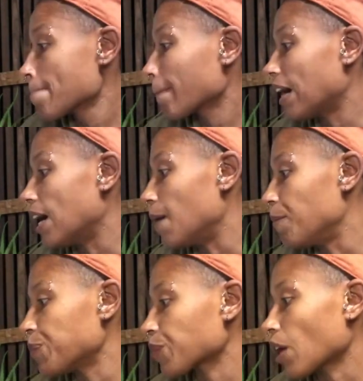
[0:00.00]

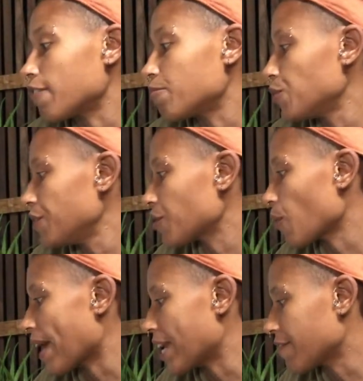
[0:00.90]
I've moved
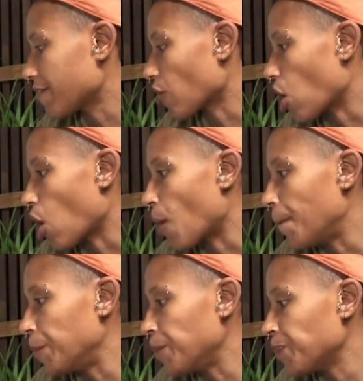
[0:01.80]
away
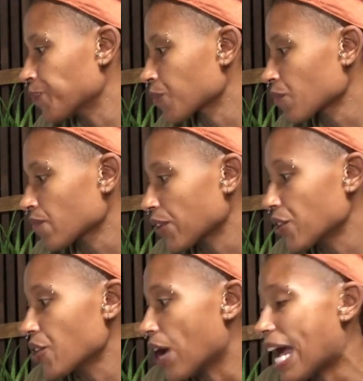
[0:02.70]
from,
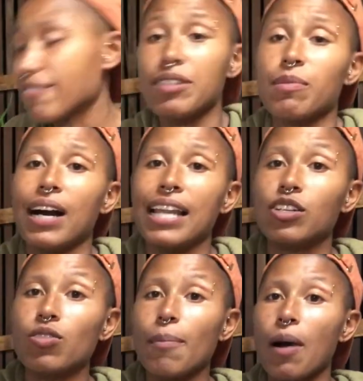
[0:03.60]
you know, having my
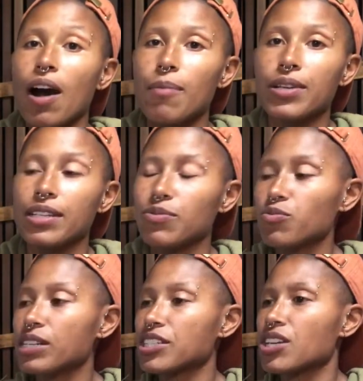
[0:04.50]
little apartment, in
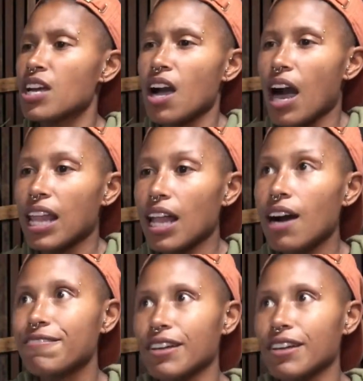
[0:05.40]
which I loved.